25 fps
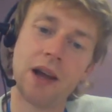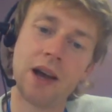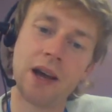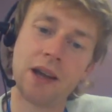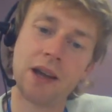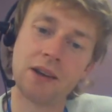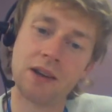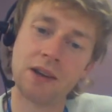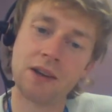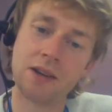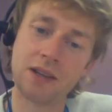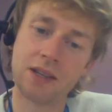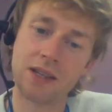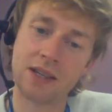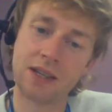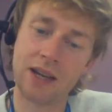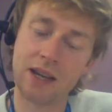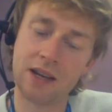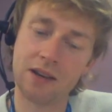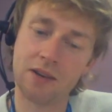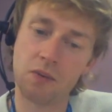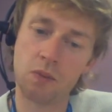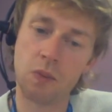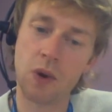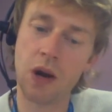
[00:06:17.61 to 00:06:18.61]
and
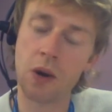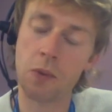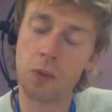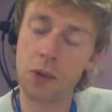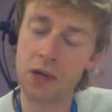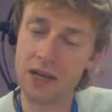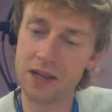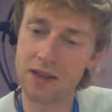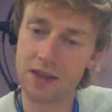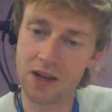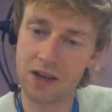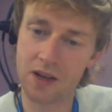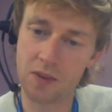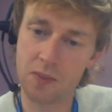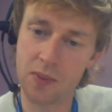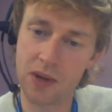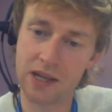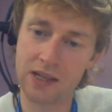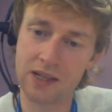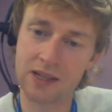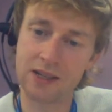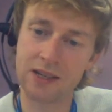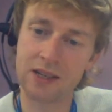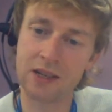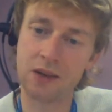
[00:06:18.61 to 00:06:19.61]
understand where we need the
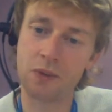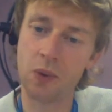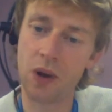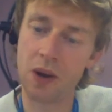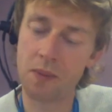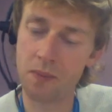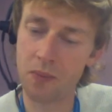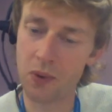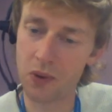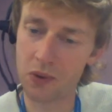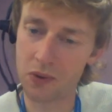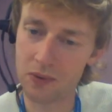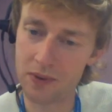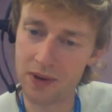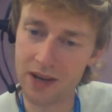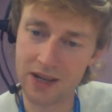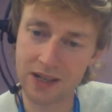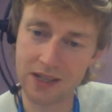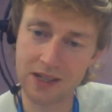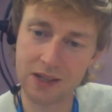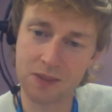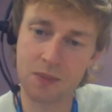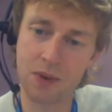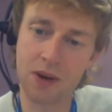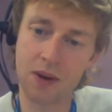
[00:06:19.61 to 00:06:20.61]
capacity, where
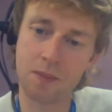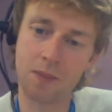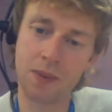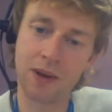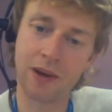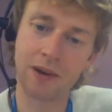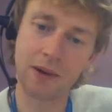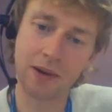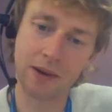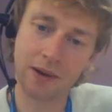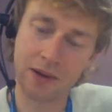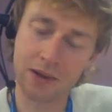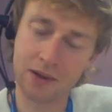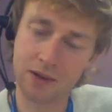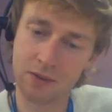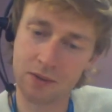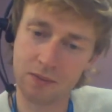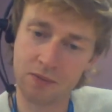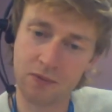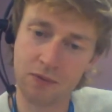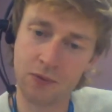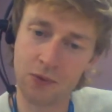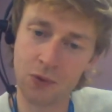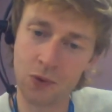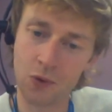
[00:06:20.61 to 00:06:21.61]
bottlenecks may be likely to
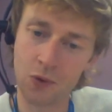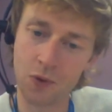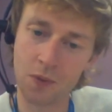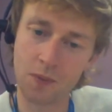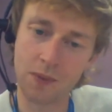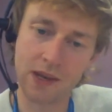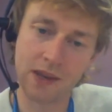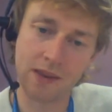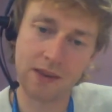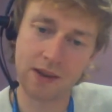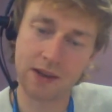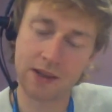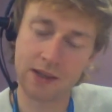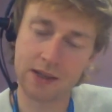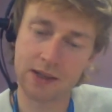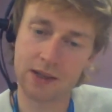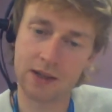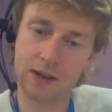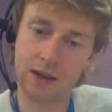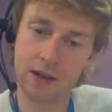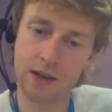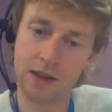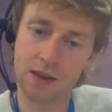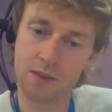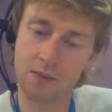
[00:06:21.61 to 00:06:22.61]
form, and
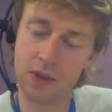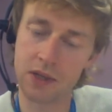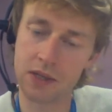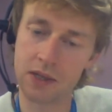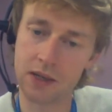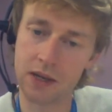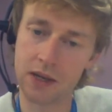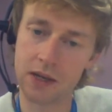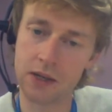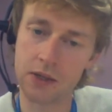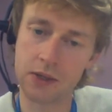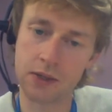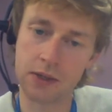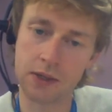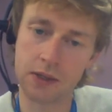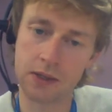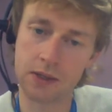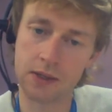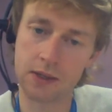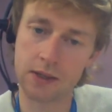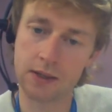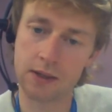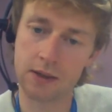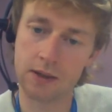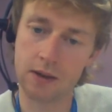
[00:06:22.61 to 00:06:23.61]
thus the
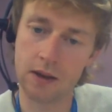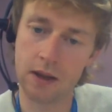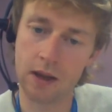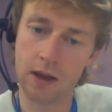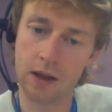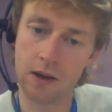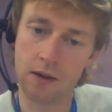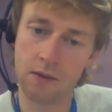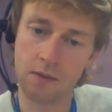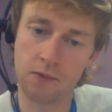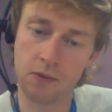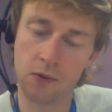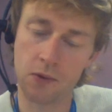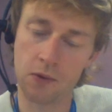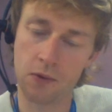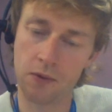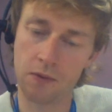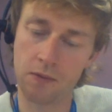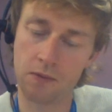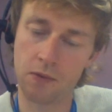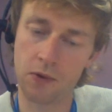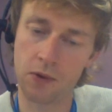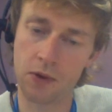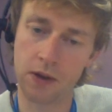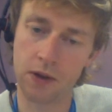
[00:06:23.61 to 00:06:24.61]
mitigations for
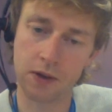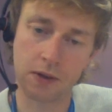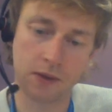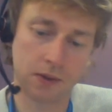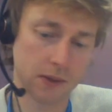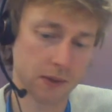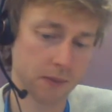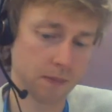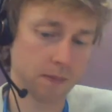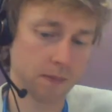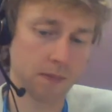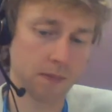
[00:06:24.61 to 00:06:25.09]
those.